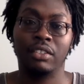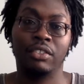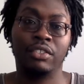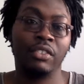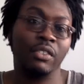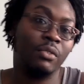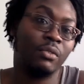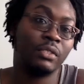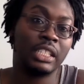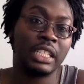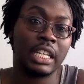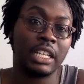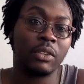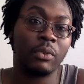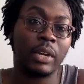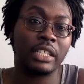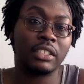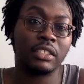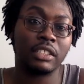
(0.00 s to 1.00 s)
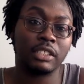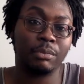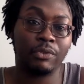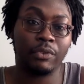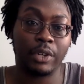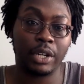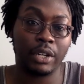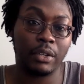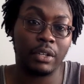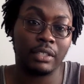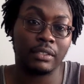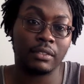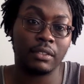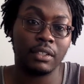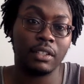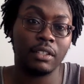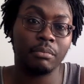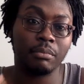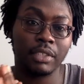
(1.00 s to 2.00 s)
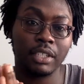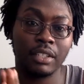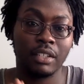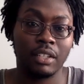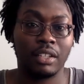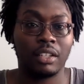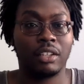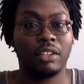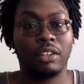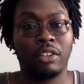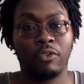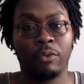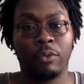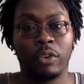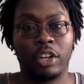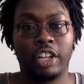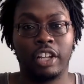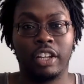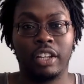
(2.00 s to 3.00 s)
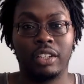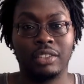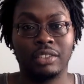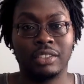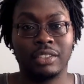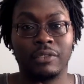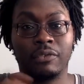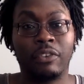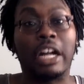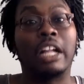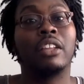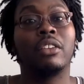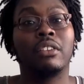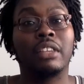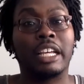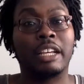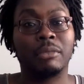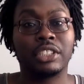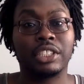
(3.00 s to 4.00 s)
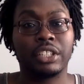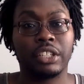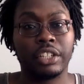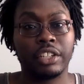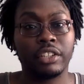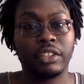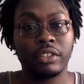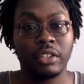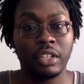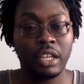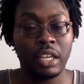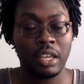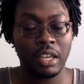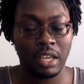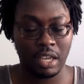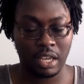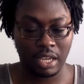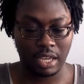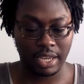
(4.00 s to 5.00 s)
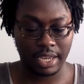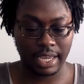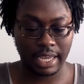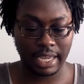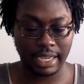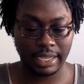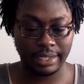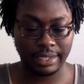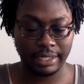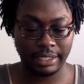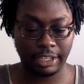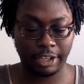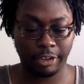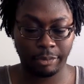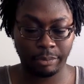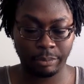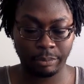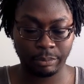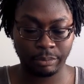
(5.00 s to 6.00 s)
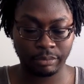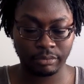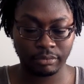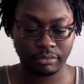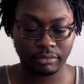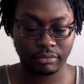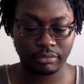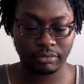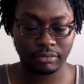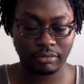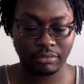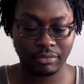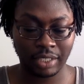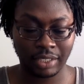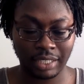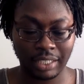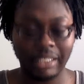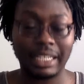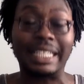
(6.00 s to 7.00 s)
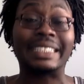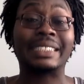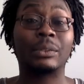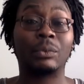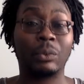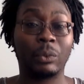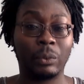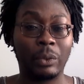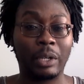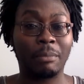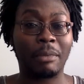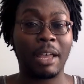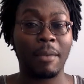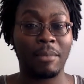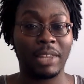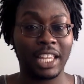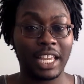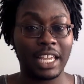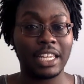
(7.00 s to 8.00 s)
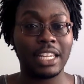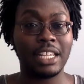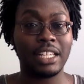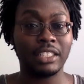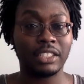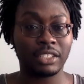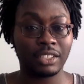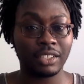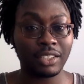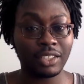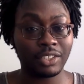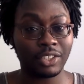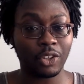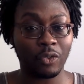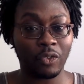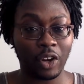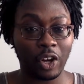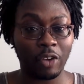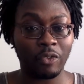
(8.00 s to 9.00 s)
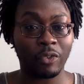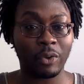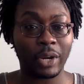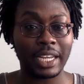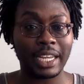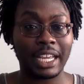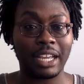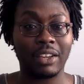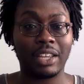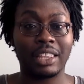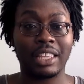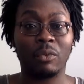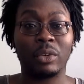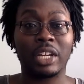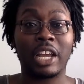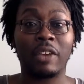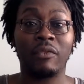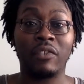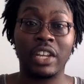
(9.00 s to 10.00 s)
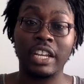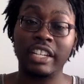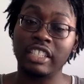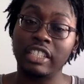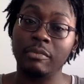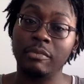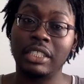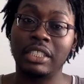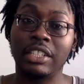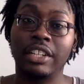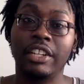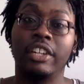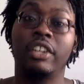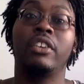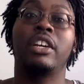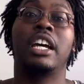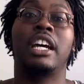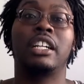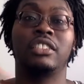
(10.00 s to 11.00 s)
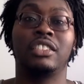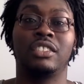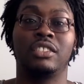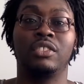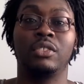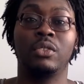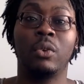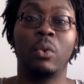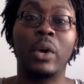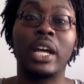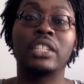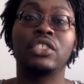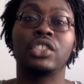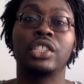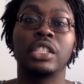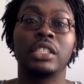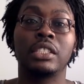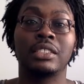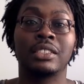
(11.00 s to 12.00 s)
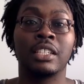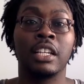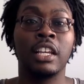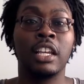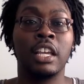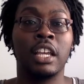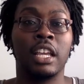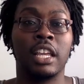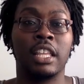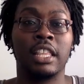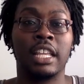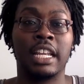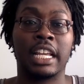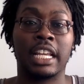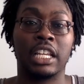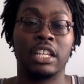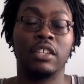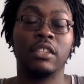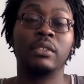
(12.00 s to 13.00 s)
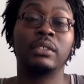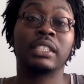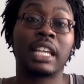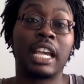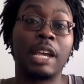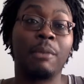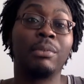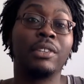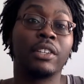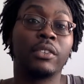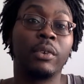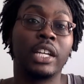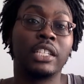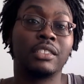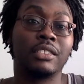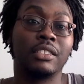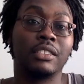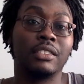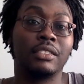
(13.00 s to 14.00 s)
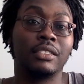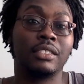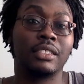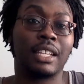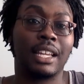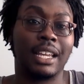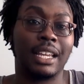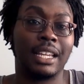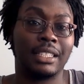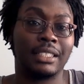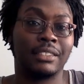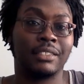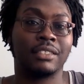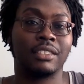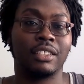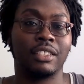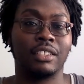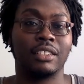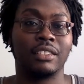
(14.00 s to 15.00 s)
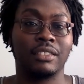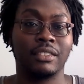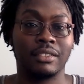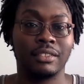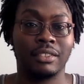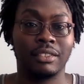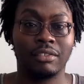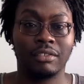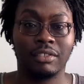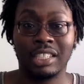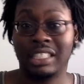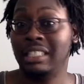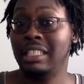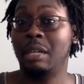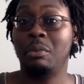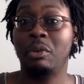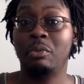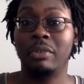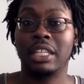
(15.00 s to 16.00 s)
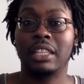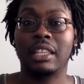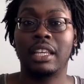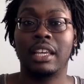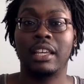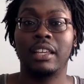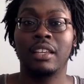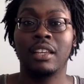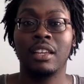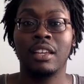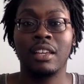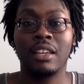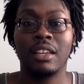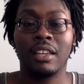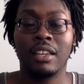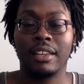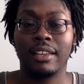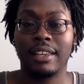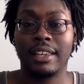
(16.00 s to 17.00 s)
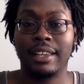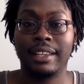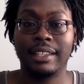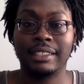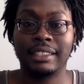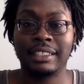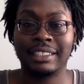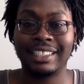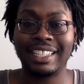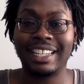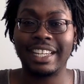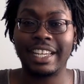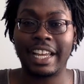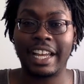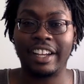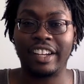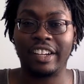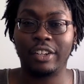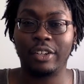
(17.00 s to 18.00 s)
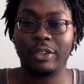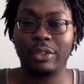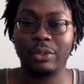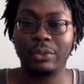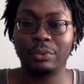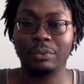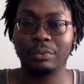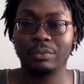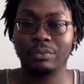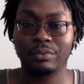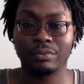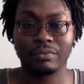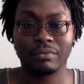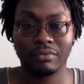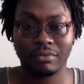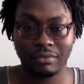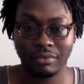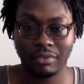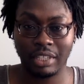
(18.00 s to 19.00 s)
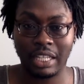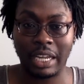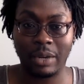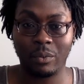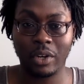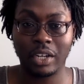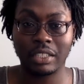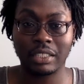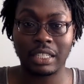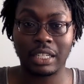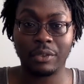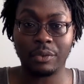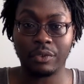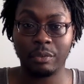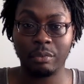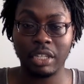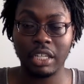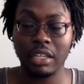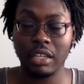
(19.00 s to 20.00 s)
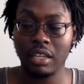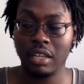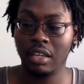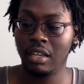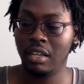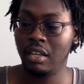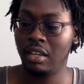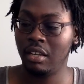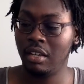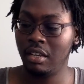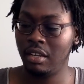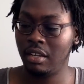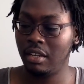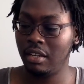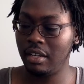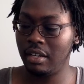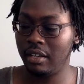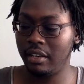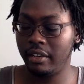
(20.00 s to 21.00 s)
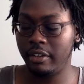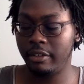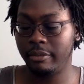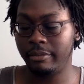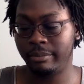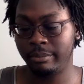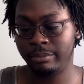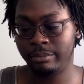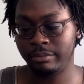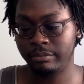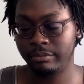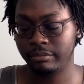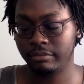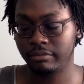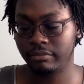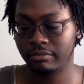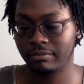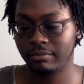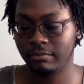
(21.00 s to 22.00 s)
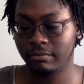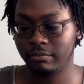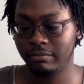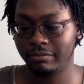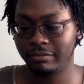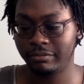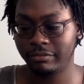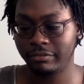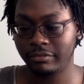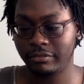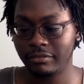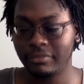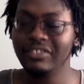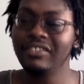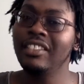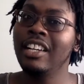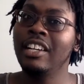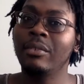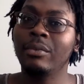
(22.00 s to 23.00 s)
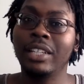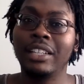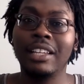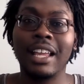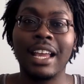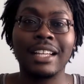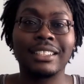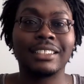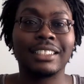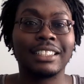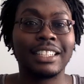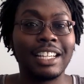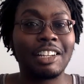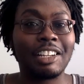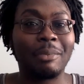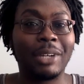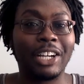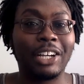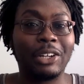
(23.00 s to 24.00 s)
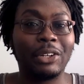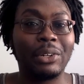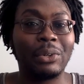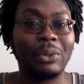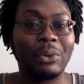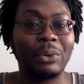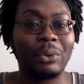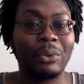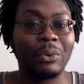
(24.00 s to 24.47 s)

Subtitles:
do 10 questions before I go to sleep to follow that material. And I think that's what my plan is so far for right now. And then when I finish the material, I'll just do questions, and then I can use Kaplan questions as to supplement that and see how that works out for me. I really had to think about